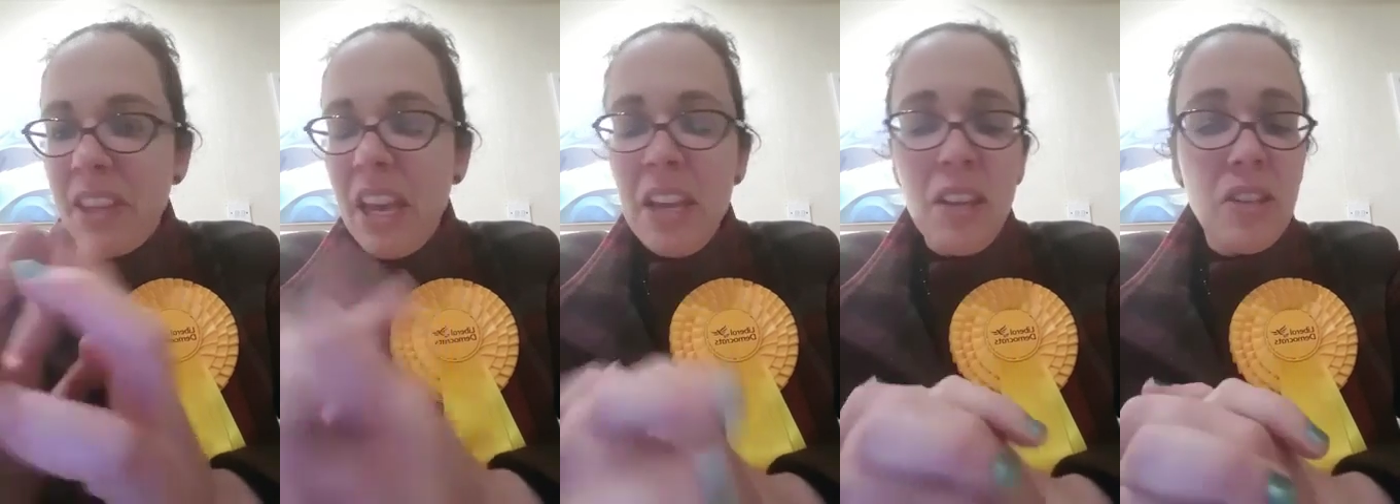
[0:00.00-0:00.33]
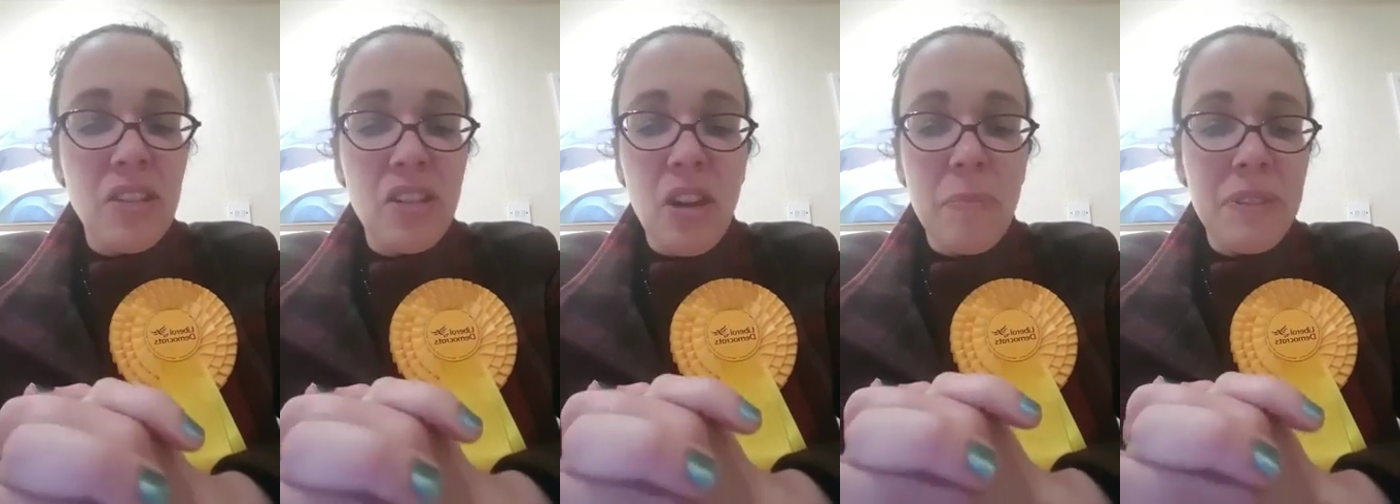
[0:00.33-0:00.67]
They
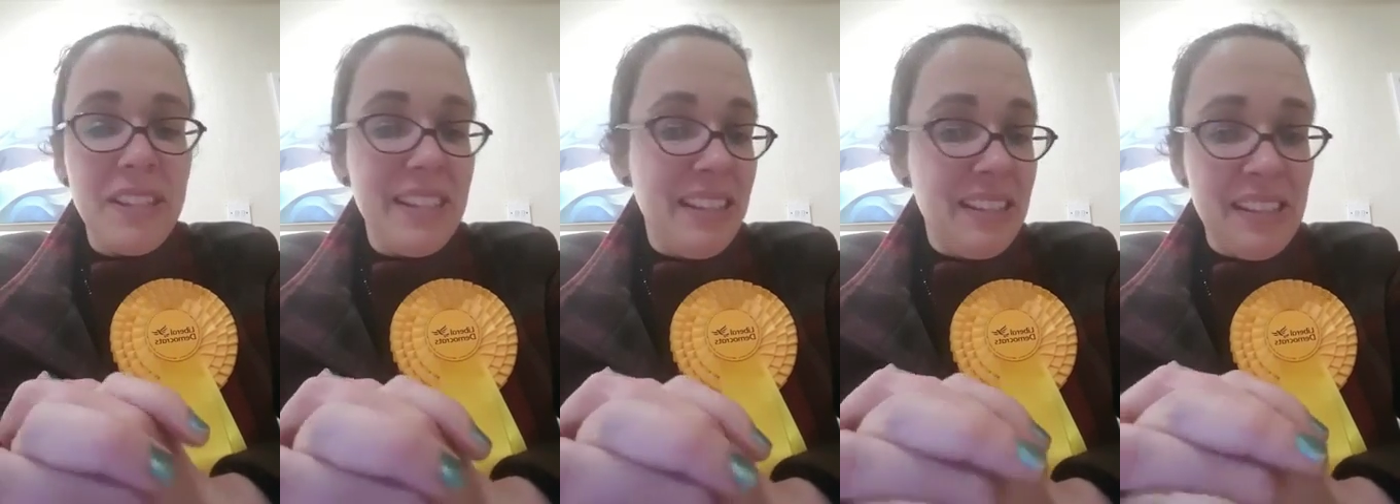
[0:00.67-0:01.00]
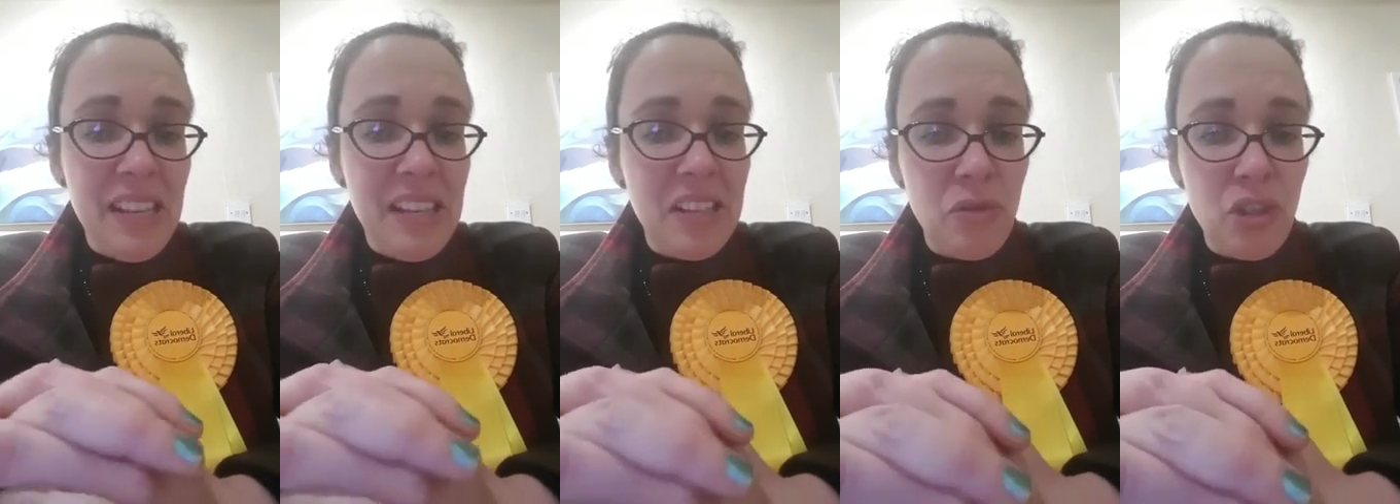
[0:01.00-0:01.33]
could stop the
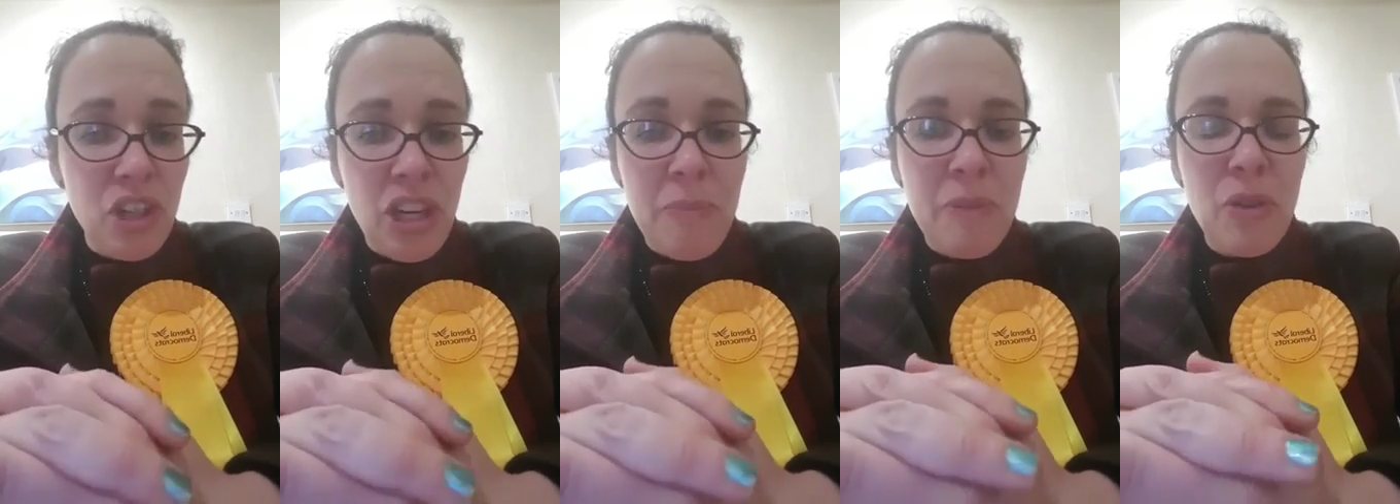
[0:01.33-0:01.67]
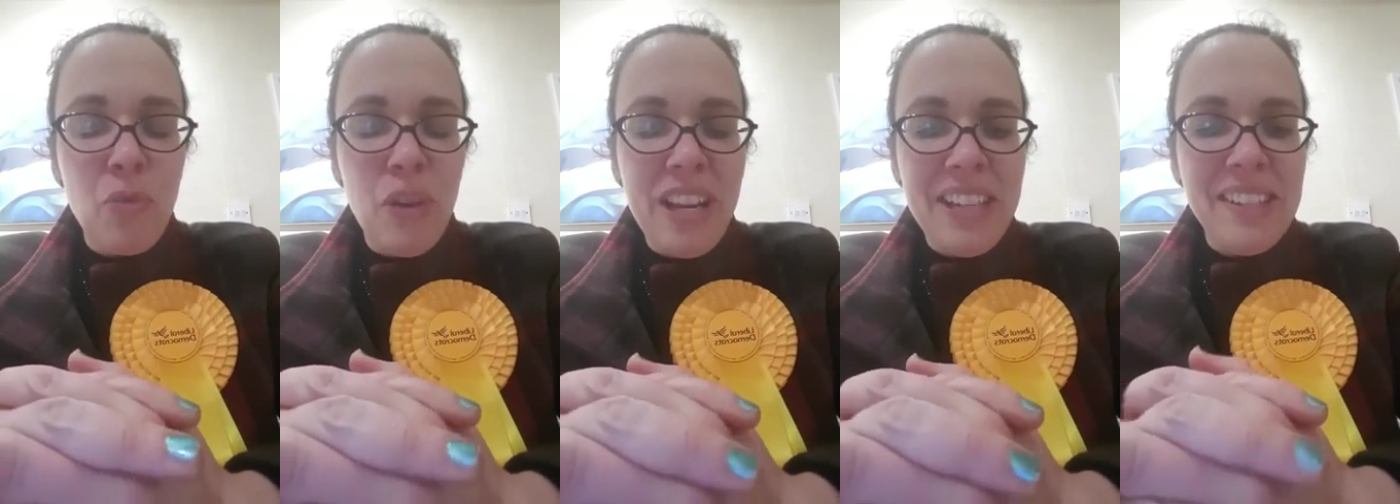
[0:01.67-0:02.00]
success regime
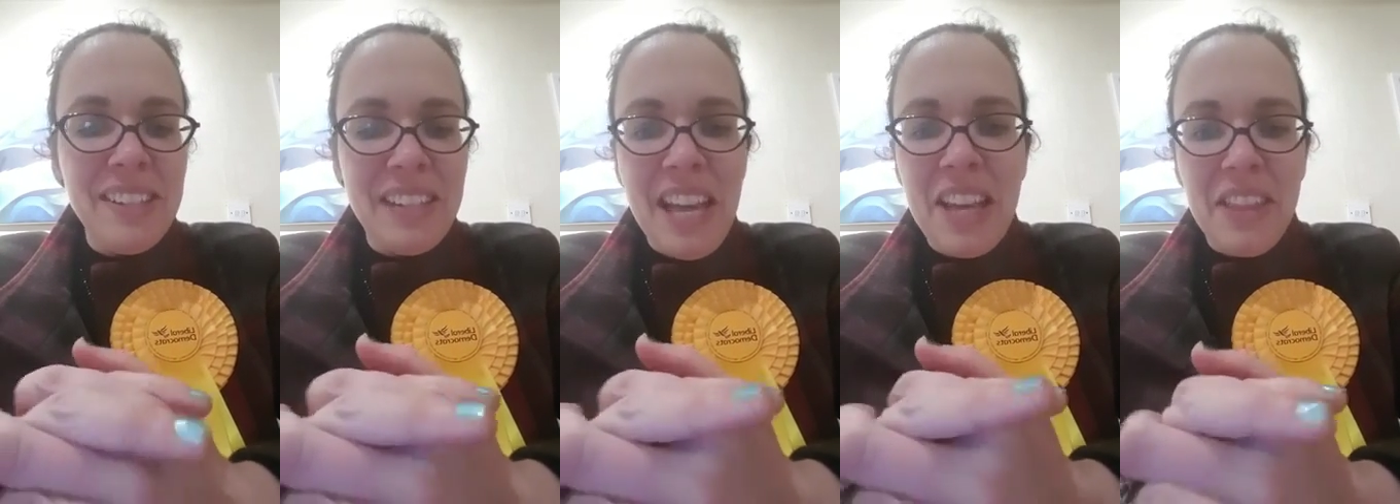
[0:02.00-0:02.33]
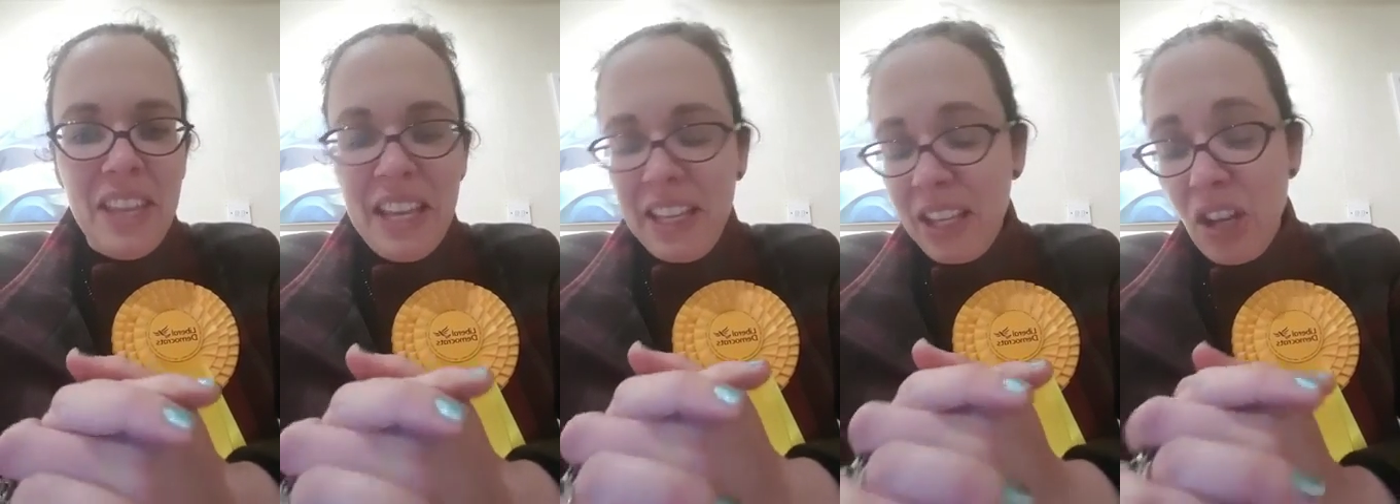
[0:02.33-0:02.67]
and
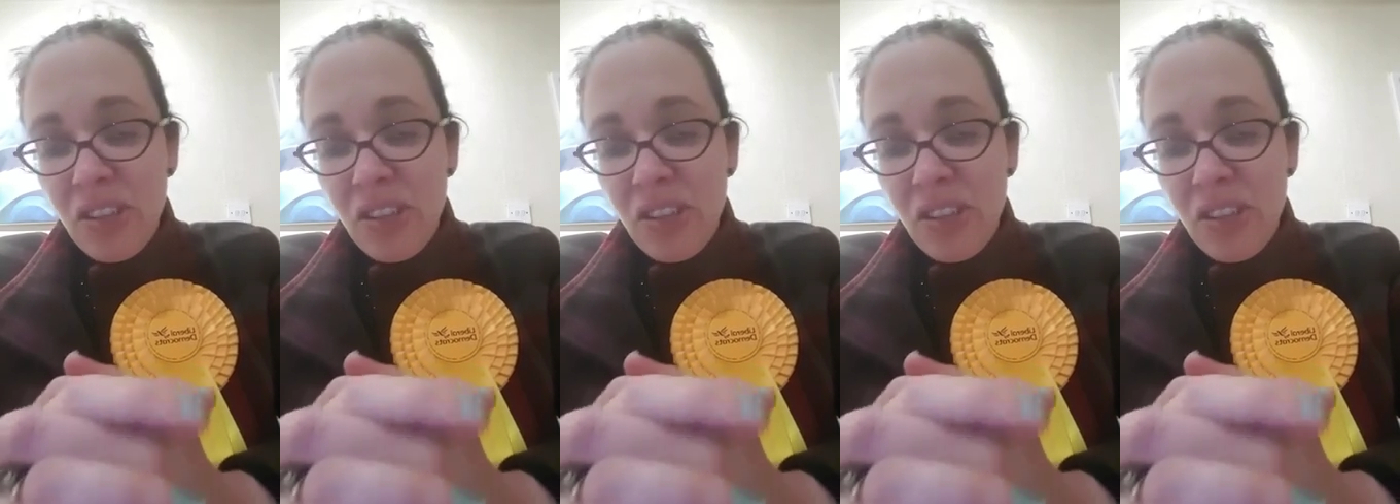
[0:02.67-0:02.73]
reinstate the